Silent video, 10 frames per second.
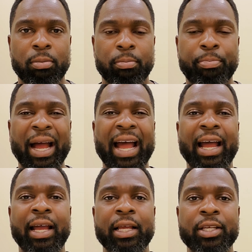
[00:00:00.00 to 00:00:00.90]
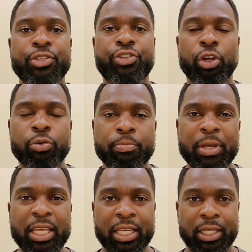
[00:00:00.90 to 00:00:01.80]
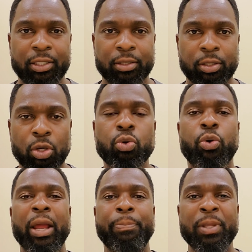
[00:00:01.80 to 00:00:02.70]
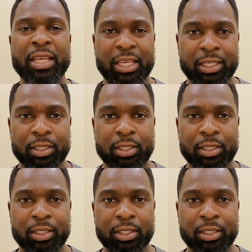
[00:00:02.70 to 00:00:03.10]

by certain men who crept in,